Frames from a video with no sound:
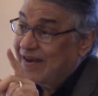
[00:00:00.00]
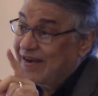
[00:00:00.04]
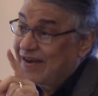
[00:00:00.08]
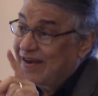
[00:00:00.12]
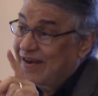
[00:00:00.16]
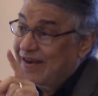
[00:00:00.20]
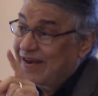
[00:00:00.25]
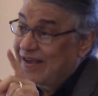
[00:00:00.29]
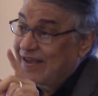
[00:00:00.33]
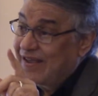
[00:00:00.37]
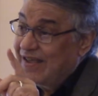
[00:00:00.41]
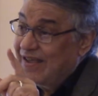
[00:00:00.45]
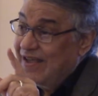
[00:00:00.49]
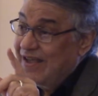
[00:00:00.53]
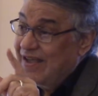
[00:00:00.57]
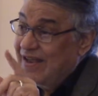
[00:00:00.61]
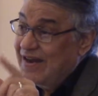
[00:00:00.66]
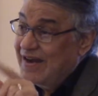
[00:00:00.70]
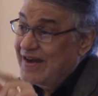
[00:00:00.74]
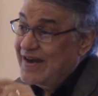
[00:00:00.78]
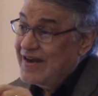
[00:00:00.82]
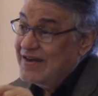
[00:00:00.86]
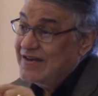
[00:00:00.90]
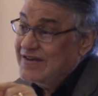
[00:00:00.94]
let
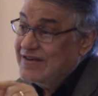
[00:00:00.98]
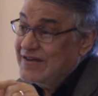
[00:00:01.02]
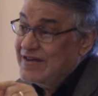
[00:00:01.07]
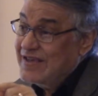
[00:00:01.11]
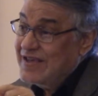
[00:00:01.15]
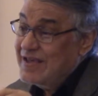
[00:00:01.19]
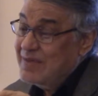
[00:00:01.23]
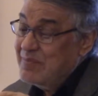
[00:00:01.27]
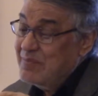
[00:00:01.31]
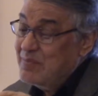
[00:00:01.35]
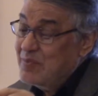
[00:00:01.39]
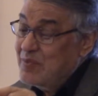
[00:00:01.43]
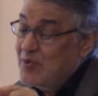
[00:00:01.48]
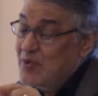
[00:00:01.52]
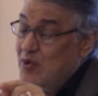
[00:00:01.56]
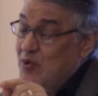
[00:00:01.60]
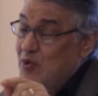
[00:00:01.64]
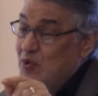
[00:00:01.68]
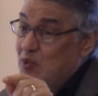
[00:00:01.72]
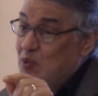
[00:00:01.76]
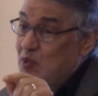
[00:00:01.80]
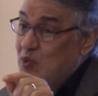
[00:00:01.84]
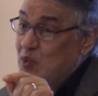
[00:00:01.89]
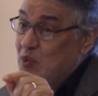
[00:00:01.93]
him
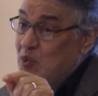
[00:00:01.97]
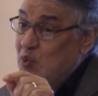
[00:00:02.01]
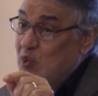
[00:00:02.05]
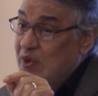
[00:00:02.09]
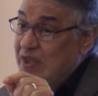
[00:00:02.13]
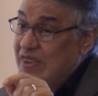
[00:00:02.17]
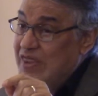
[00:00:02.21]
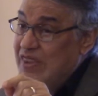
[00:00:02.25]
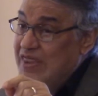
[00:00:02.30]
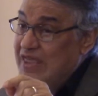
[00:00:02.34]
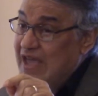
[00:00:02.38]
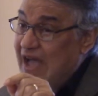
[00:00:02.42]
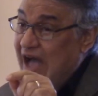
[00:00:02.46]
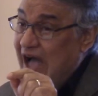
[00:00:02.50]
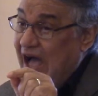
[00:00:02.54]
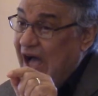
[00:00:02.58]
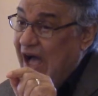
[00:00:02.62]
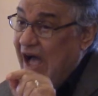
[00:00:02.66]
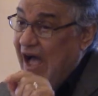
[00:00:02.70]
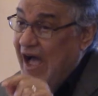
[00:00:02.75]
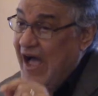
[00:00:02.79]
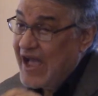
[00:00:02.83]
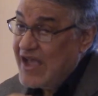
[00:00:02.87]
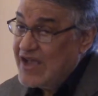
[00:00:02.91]
with the highest
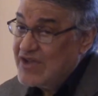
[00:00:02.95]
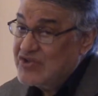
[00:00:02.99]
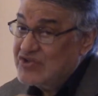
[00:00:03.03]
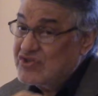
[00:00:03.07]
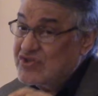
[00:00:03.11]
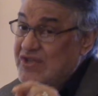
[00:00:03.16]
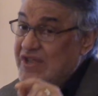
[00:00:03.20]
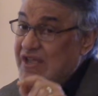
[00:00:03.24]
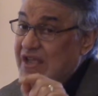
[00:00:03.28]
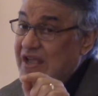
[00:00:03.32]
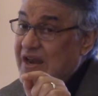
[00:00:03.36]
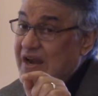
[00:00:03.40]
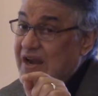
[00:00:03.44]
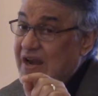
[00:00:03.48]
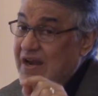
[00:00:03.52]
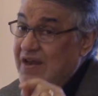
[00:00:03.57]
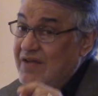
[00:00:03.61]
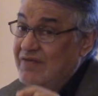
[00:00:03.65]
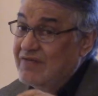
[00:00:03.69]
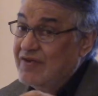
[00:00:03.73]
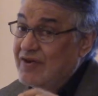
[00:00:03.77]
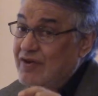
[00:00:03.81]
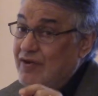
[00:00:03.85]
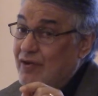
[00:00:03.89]
level of
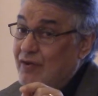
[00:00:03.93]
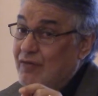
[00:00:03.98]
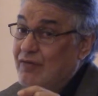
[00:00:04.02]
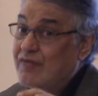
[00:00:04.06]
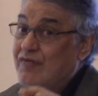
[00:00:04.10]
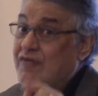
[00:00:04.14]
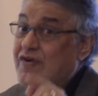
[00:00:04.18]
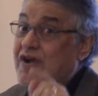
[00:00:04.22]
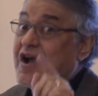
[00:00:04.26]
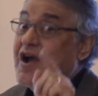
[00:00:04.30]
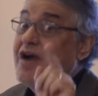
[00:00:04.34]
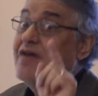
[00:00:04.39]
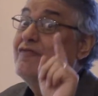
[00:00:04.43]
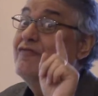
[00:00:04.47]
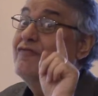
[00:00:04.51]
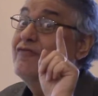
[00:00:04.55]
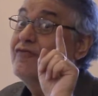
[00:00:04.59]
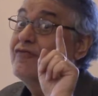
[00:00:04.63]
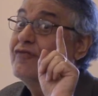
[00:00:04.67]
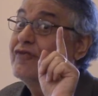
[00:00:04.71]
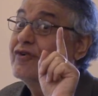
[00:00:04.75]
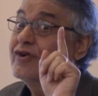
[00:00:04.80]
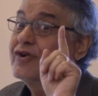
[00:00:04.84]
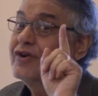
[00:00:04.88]
comfort
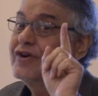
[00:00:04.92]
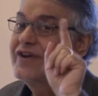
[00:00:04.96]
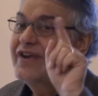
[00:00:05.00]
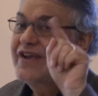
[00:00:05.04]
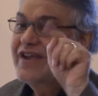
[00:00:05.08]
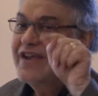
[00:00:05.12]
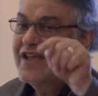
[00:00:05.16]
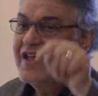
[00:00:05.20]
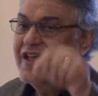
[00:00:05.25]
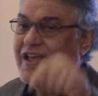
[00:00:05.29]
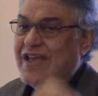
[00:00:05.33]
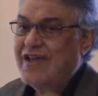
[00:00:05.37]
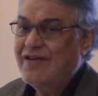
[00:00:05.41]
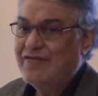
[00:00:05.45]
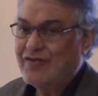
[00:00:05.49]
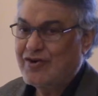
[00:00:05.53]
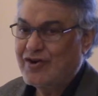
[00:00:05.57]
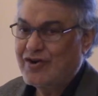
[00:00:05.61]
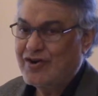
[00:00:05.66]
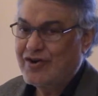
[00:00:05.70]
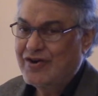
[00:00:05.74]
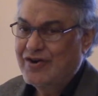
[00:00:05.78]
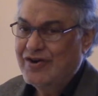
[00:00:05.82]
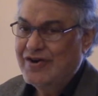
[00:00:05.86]
ever
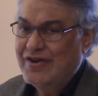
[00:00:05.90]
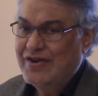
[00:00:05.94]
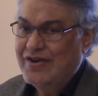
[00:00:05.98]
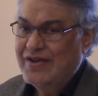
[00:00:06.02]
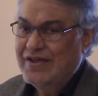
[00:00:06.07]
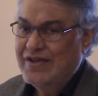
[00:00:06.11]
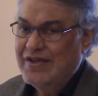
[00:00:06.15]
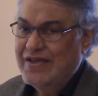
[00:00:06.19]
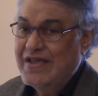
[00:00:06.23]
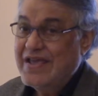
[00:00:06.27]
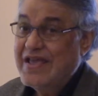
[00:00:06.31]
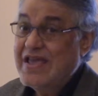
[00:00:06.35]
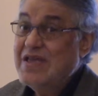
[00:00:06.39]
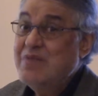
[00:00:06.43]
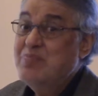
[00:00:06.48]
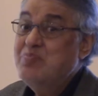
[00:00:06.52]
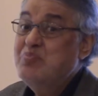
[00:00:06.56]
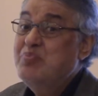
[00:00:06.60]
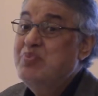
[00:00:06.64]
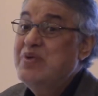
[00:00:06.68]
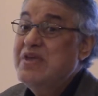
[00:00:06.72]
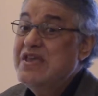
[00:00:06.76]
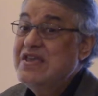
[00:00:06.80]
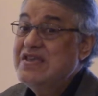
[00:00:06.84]
in peace
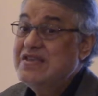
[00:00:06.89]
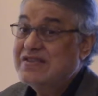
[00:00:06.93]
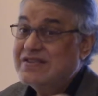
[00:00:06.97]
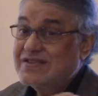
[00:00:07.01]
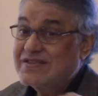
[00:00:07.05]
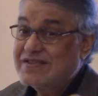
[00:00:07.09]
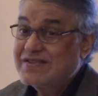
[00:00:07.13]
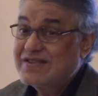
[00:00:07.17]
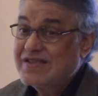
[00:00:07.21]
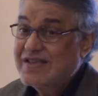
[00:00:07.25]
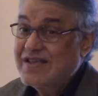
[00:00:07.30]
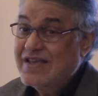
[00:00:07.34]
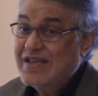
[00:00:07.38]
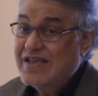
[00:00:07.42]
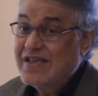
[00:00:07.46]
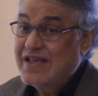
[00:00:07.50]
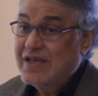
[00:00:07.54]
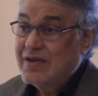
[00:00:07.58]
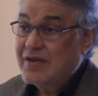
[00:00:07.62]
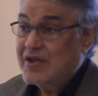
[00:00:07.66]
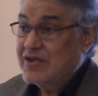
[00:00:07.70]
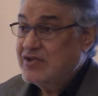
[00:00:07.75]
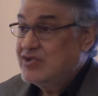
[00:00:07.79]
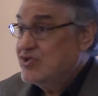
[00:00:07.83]
because it's
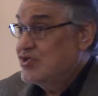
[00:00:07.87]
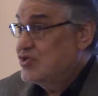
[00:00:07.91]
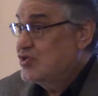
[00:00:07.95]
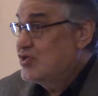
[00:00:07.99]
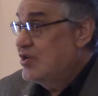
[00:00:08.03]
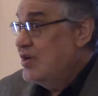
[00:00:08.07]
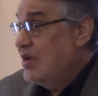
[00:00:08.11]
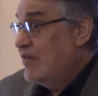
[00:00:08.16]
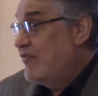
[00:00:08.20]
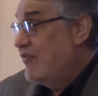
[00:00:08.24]
terrifying.